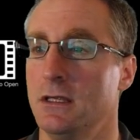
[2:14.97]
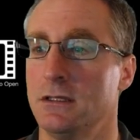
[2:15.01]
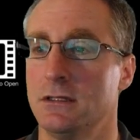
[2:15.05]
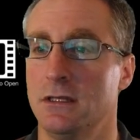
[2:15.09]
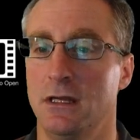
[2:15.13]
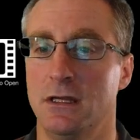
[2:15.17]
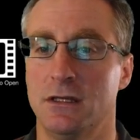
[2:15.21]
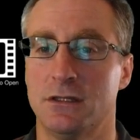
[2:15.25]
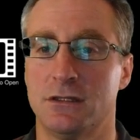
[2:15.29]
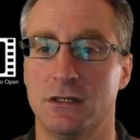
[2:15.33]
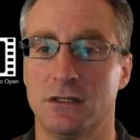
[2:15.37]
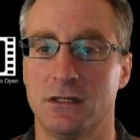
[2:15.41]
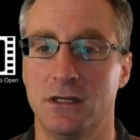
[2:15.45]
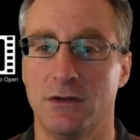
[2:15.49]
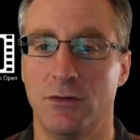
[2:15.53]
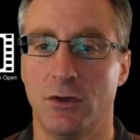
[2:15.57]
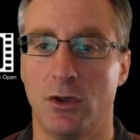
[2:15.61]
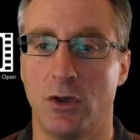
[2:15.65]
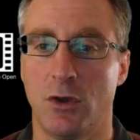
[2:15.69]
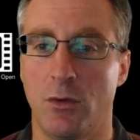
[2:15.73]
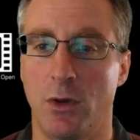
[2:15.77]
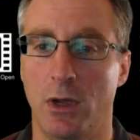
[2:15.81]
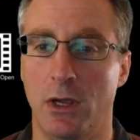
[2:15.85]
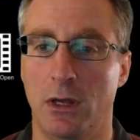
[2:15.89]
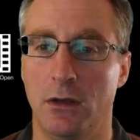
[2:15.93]
So let's just have
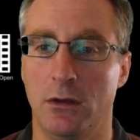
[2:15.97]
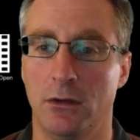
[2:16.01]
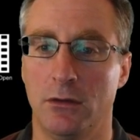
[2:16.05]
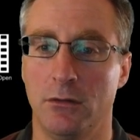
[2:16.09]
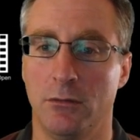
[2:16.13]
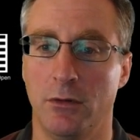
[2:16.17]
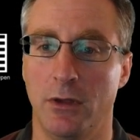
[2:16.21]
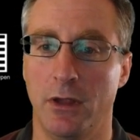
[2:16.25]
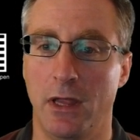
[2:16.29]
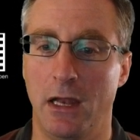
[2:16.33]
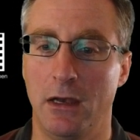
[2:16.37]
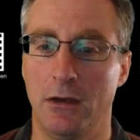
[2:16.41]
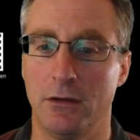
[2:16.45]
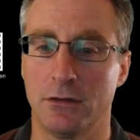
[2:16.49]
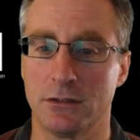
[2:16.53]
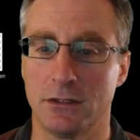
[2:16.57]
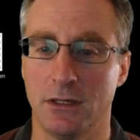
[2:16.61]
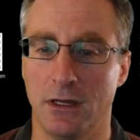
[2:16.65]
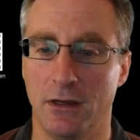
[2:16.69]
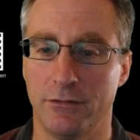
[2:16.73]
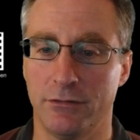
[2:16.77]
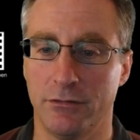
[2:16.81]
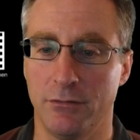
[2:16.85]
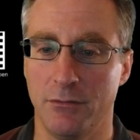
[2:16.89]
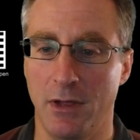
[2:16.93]
a quick look at what that
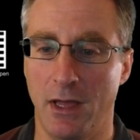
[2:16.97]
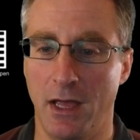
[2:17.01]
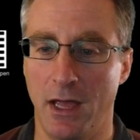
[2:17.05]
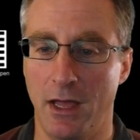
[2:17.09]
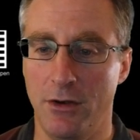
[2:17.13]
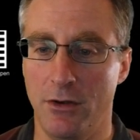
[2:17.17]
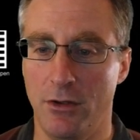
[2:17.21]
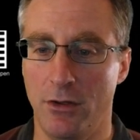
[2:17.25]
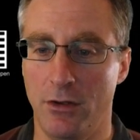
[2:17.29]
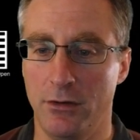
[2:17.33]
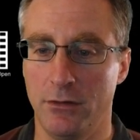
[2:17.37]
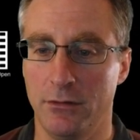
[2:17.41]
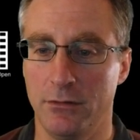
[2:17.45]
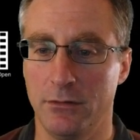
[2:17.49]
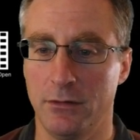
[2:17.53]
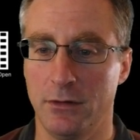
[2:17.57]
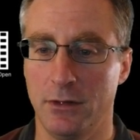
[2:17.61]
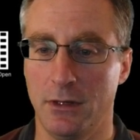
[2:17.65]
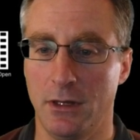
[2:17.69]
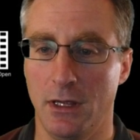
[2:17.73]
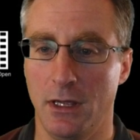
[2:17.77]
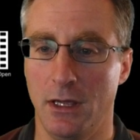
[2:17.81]
looks like from head on.